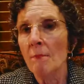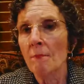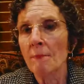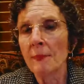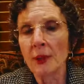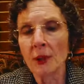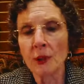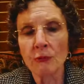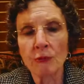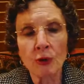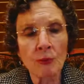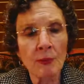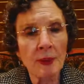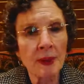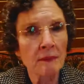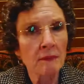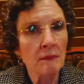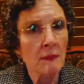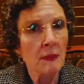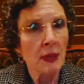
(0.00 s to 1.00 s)

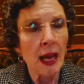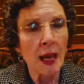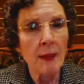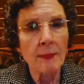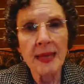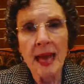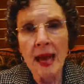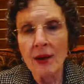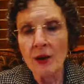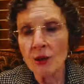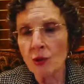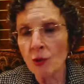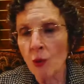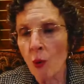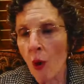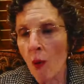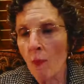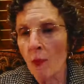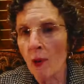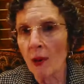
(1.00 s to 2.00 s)
Bilirubin came down to
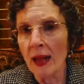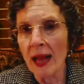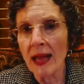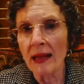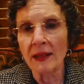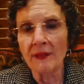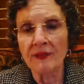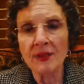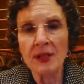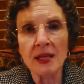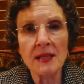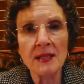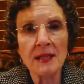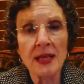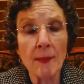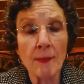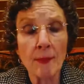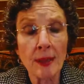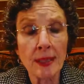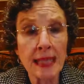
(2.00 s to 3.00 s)
normal, LFTs
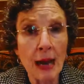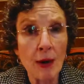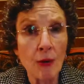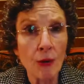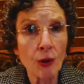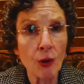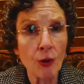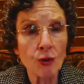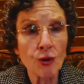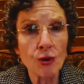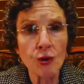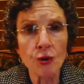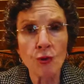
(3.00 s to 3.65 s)
came down close to